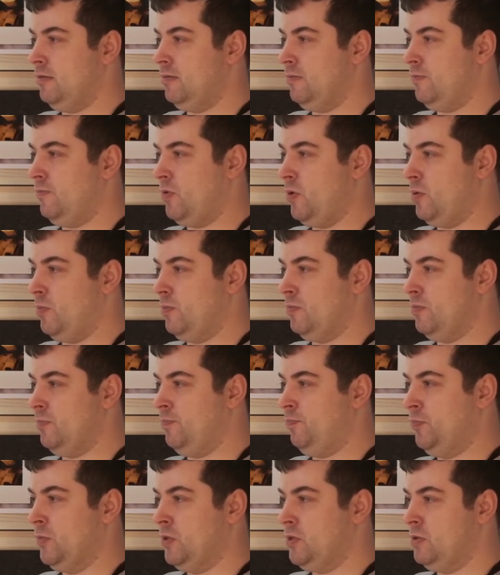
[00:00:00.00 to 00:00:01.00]

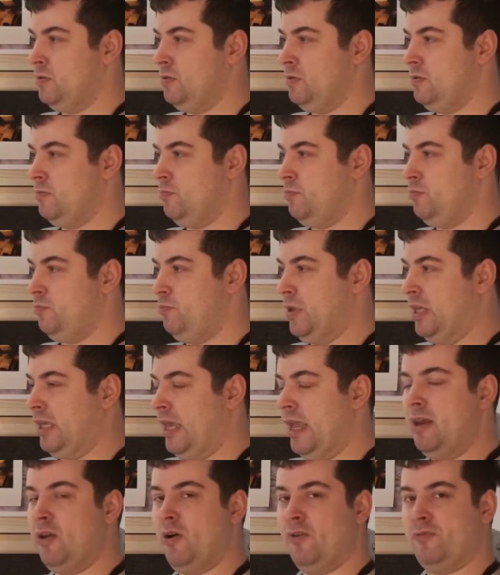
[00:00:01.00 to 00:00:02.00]
from
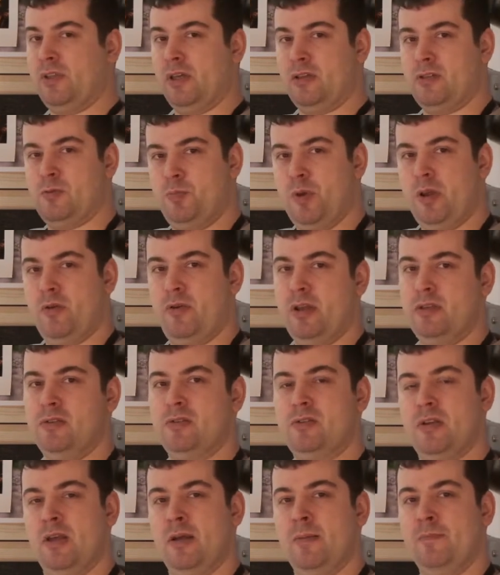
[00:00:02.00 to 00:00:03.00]
beginning of the
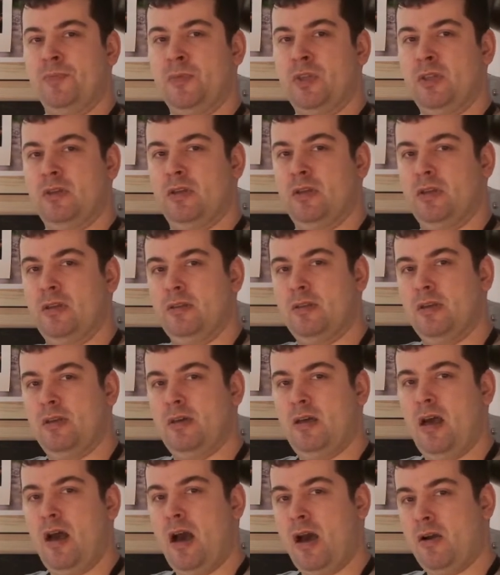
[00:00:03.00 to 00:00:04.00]
experience,
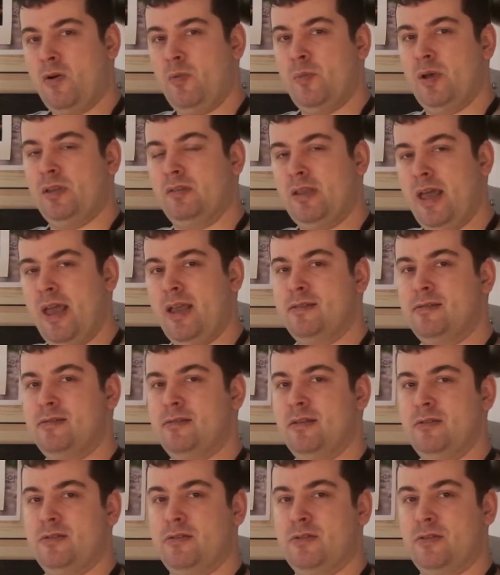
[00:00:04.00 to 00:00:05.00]
the aroma and taste
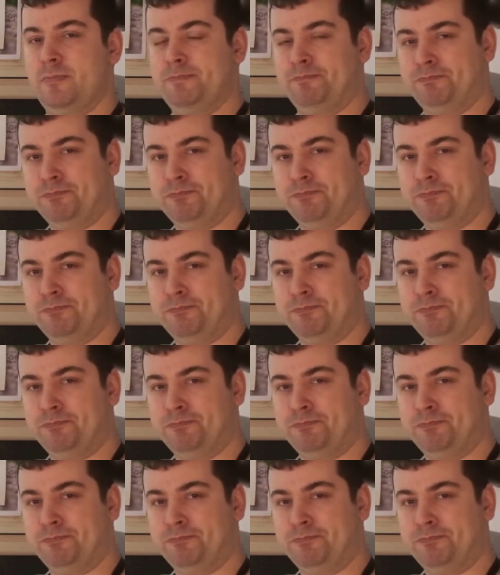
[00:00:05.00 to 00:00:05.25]
is